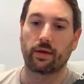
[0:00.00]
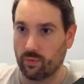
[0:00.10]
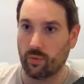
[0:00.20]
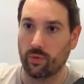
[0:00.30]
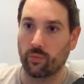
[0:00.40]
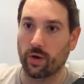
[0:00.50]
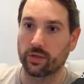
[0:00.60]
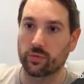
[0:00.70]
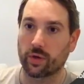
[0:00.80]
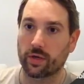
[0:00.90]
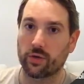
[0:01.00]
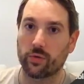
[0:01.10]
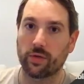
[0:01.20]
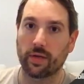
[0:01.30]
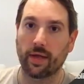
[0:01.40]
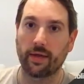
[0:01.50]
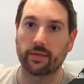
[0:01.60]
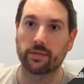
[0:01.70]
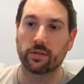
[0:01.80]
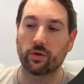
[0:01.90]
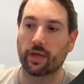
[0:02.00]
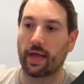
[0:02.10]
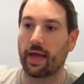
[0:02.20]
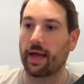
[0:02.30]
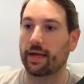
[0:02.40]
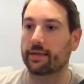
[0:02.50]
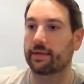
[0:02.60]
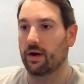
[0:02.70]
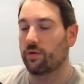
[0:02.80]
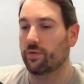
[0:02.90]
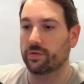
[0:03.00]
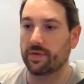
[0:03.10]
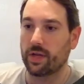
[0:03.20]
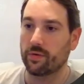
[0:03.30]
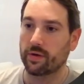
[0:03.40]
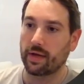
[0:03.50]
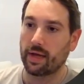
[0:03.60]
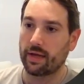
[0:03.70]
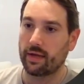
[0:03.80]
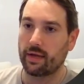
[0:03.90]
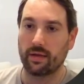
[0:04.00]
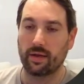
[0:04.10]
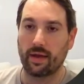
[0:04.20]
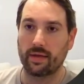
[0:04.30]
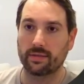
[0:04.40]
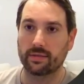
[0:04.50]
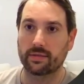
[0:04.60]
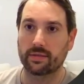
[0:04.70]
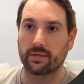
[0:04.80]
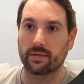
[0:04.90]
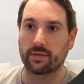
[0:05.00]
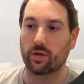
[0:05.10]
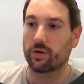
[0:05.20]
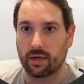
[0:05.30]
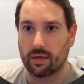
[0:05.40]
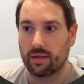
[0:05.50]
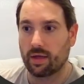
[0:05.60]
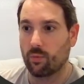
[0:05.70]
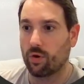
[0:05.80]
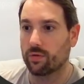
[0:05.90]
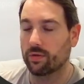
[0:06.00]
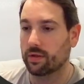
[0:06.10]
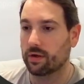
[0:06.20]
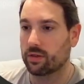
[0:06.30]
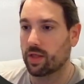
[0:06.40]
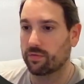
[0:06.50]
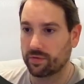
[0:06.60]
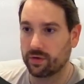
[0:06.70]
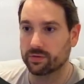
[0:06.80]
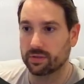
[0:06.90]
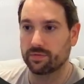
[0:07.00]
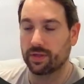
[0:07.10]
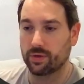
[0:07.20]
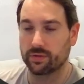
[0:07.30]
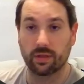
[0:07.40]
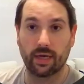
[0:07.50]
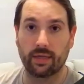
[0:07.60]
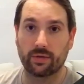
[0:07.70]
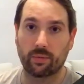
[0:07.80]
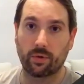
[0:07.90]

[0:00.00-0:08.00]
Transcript: What we want to try to do today is look at a first video and ask Claude how well Claude feels this video is aligning to our marketing strategy.